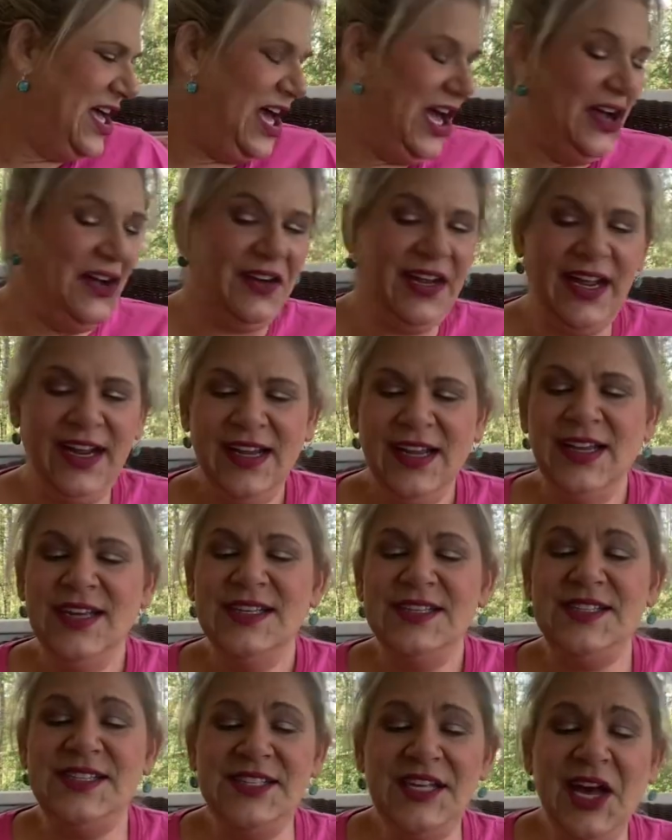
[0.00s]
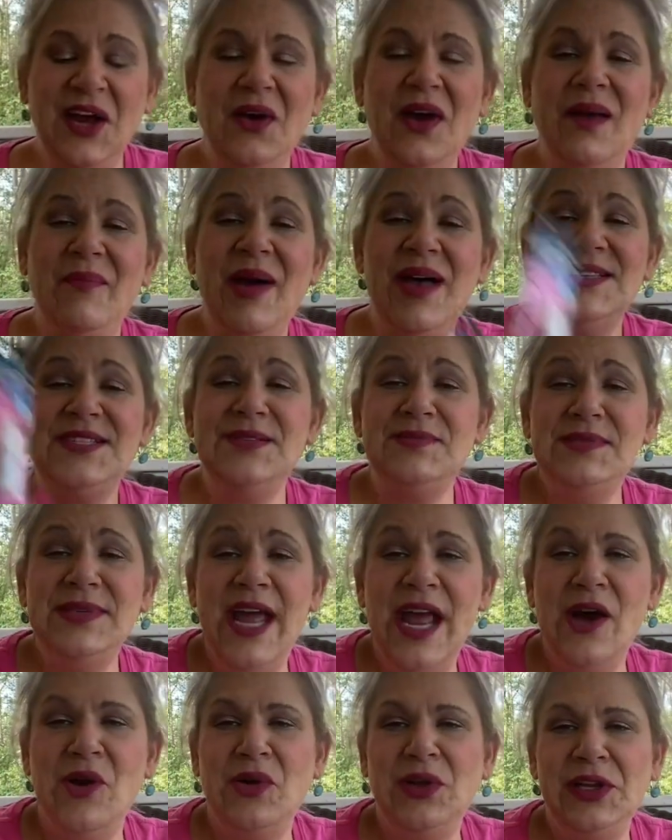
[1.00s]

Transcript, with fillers: Okay, so I bought some nail